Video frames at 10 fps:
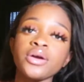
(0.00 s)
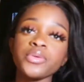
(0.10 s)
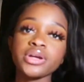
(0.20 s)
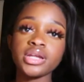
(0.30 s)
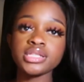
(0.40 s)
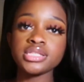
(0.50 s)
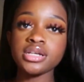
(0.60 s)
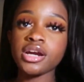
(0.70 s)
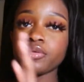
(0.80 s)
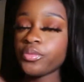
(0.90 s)
we're gonna
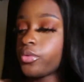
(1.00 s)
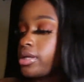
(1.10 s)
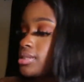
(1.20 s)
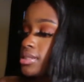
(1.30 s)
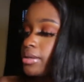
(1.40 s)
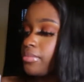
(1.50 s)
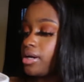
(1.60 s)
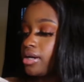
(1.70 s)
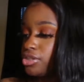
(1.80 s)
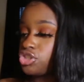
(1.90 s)
start with what's in
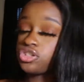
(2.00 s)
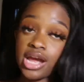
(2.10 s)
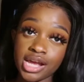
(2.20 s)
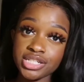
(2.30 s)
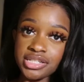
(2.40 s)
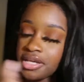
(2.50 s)
my trash